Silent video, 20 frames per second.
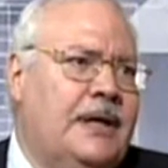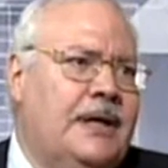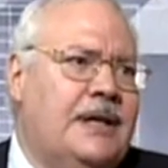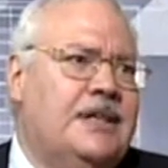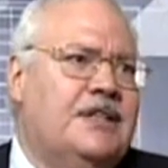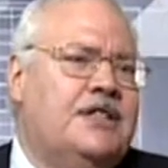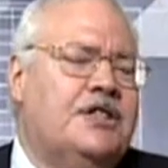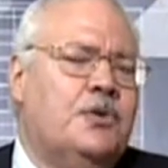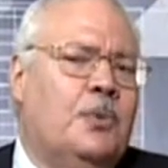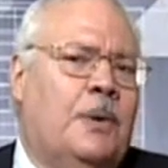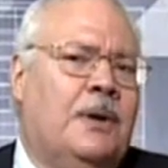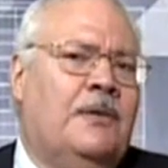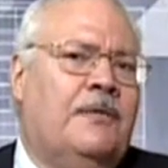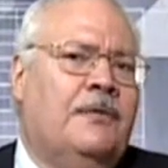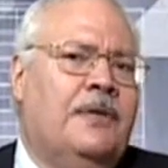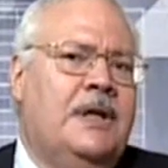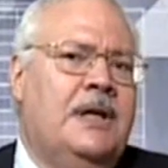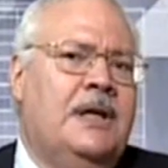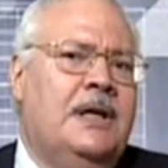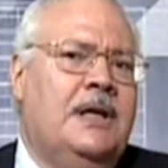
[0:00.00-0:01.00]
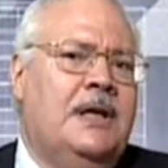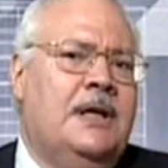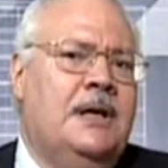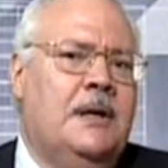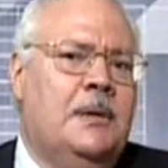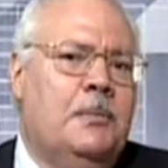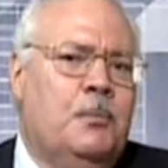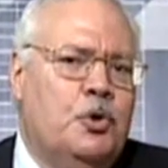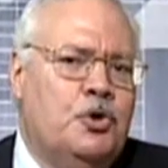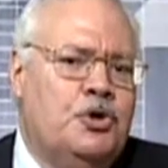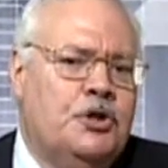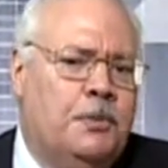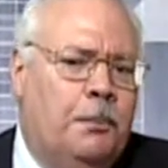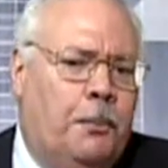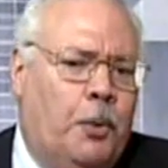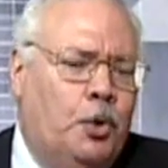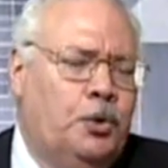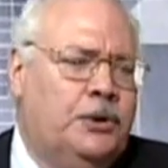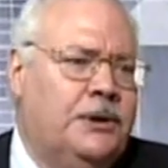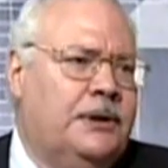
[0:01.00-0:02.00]
is one of the most
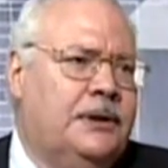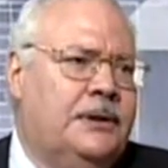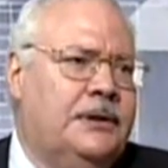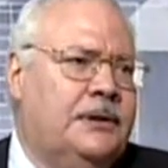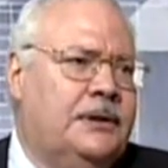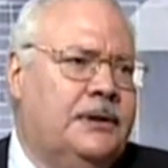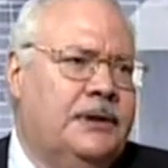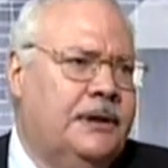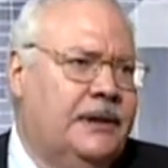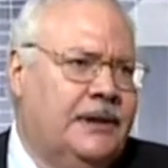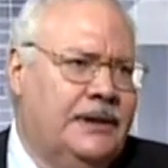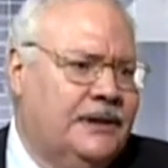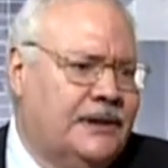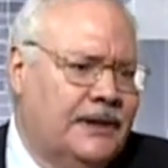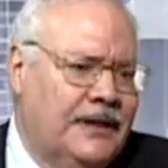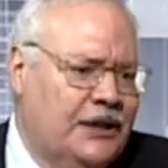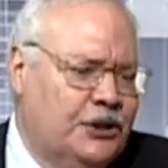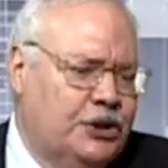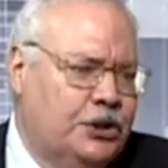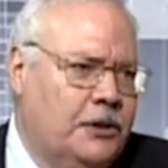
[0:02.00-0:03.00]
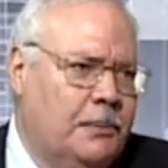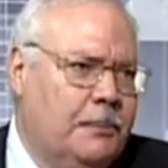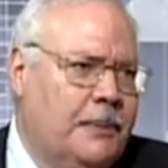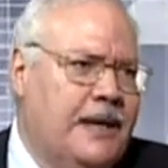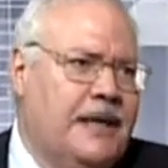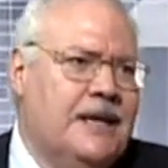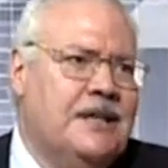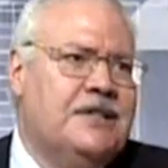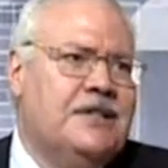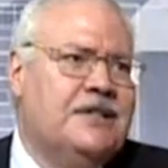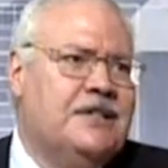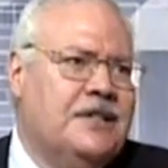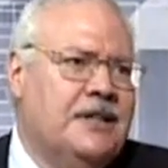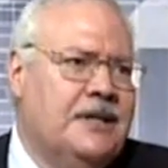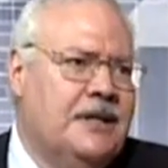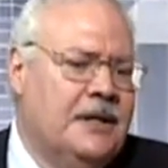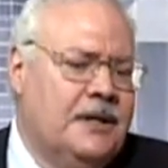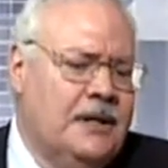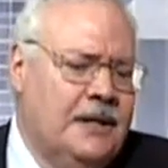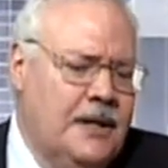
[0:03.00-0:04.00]
potent international players. It's
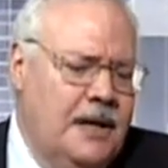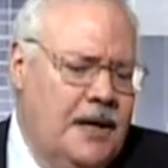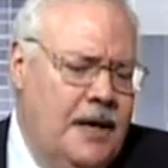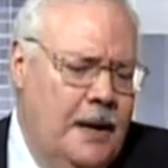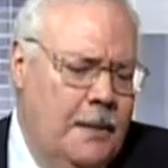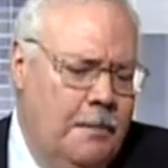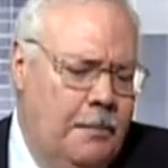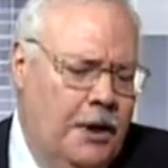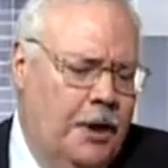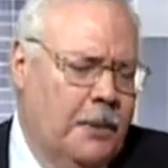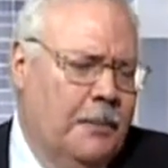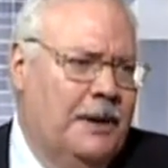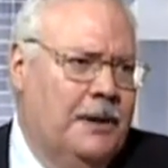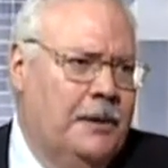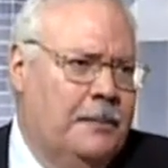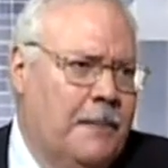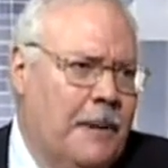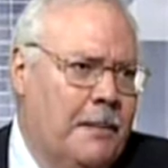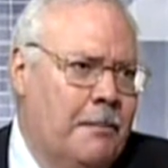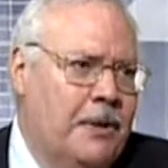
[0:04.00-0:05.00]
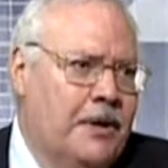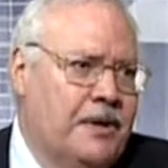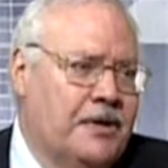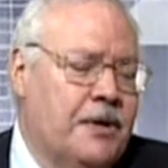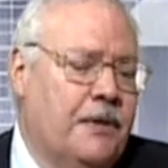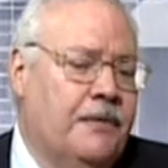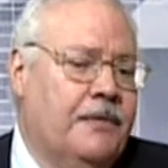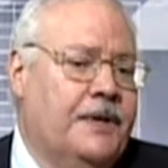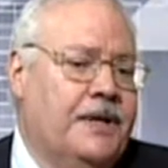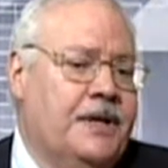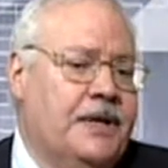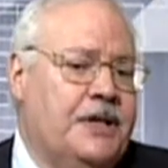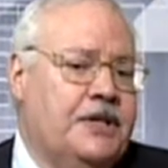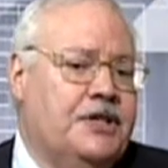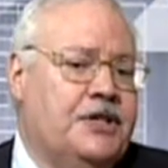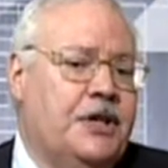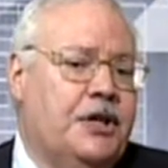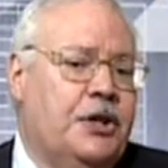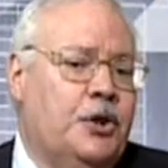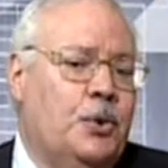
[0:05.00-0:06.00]
a permanent member of the
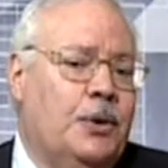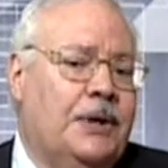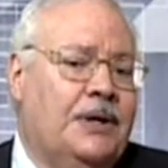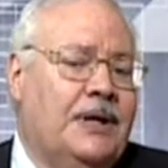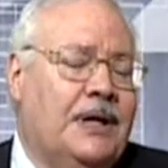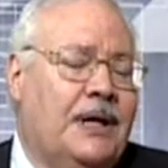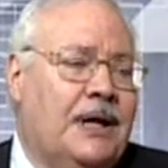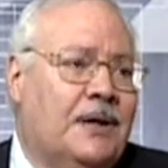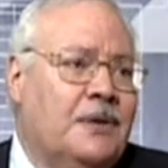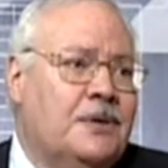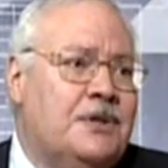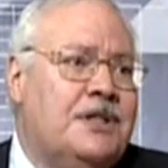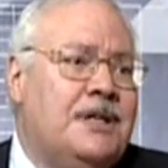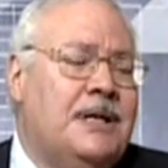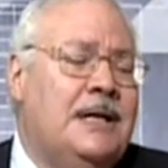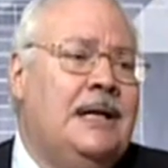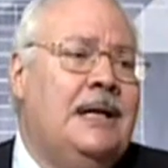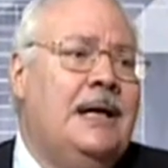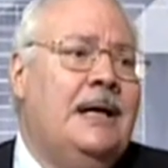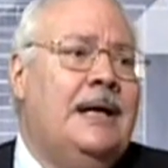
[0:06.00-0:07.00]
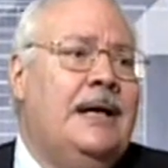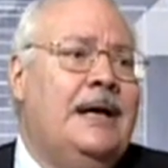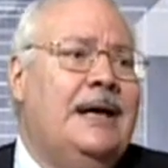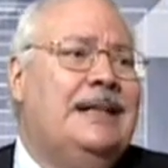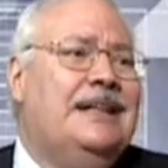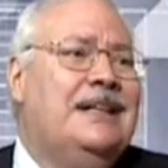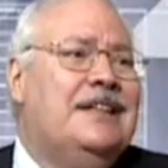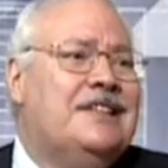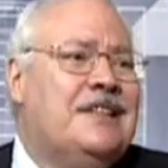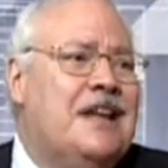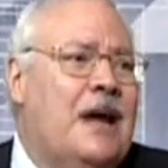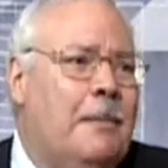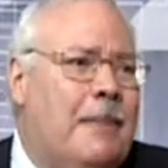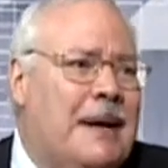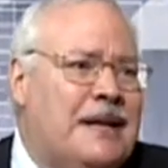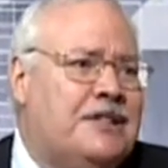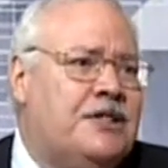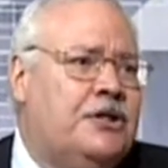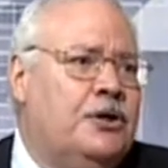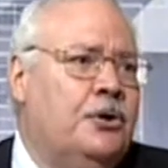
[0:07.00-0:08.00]
Security Council. It is a
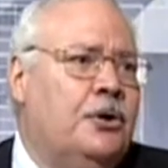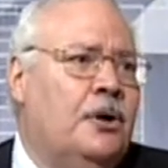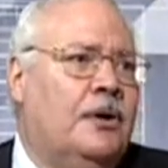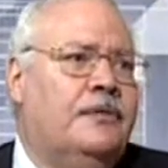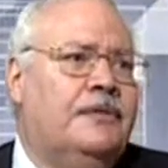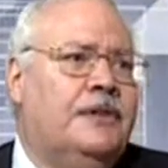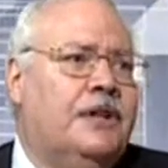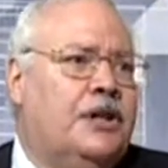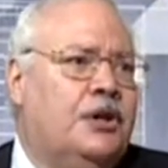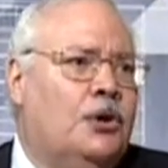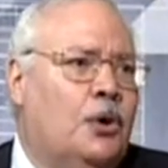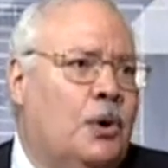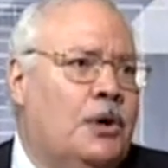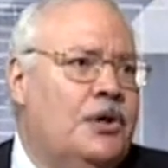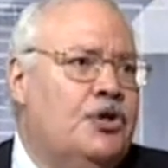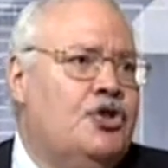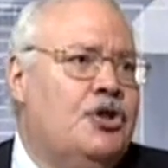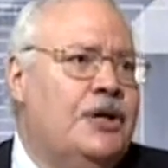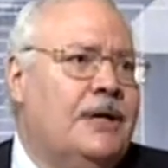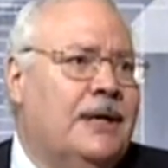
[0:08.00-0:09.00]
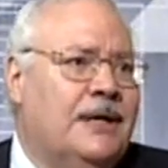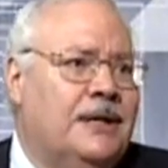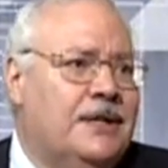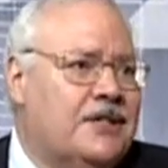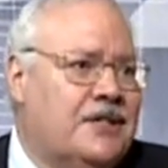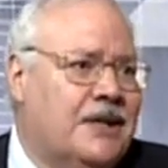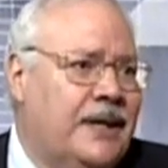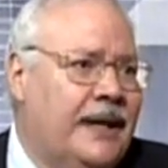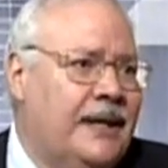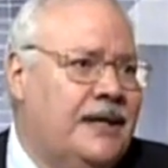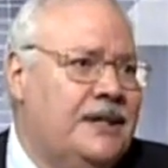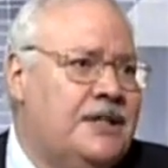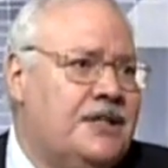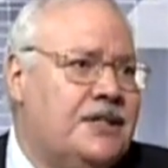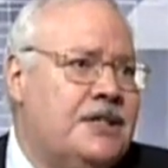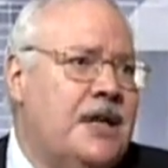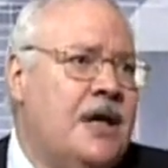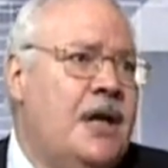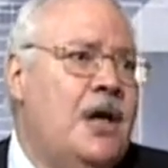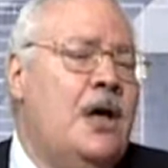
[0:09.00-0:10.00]
bastion of technology and
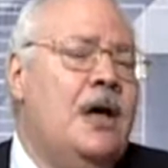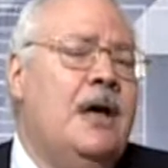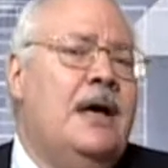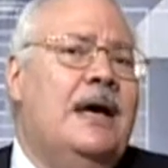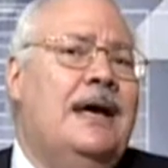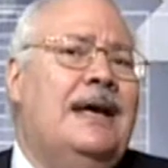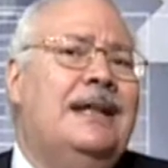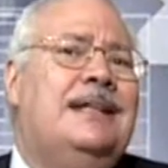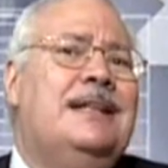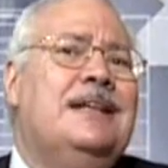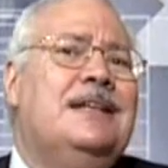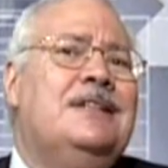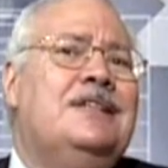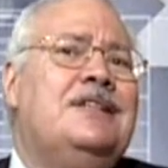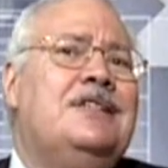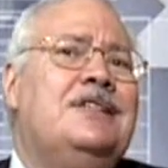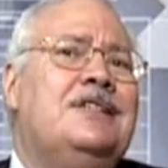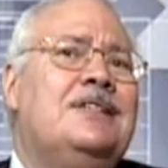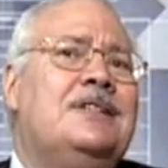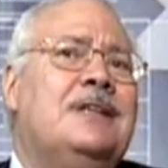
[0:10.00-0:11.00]
science. It is